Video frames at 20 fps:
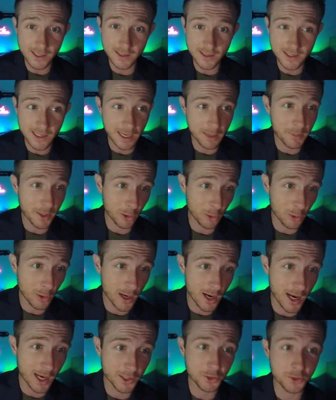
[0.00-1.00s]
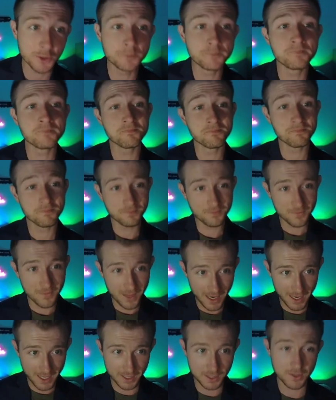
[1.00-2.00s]
inside my garage.
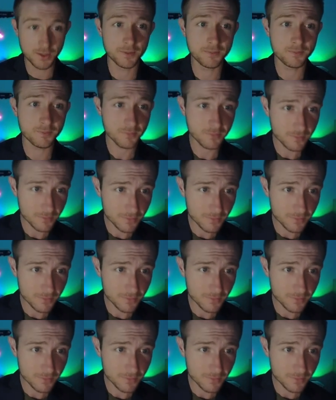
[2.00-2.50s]
Nice.